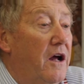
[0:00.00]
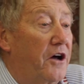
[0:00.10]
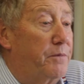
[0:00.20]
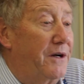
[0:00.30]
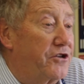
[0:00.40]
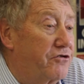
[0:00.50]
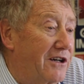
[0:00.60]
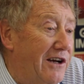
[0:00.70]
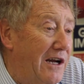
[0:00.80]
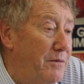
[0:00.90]
has been
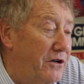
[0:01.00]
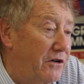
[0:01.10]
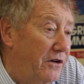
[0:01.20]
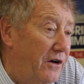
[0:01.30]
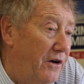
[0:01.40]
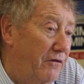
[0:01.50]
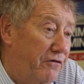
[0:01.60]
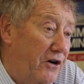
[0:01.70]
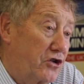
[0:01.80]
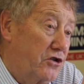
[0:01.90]
strictly limited, and the
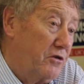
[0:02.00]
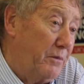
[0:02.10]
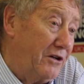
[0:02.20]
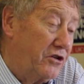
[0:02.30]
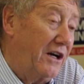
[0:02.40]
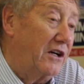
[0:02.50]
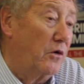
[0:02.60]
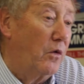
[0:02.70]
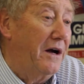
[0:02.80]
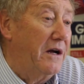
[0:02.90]
functions have been taken
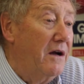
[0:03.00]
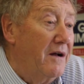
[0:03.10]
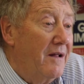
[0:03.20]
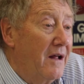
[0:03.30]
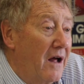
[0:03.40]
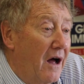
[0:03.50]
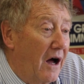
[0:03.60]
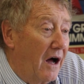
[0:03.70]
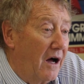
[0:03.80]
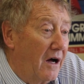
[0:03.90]
away
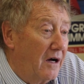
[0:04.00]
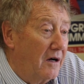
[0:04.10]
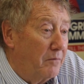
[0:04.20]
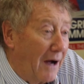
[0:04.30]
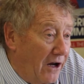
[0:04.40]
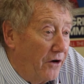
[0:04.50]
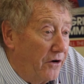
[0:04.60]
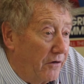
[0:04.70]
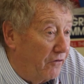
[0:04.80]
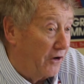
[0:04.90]
by London.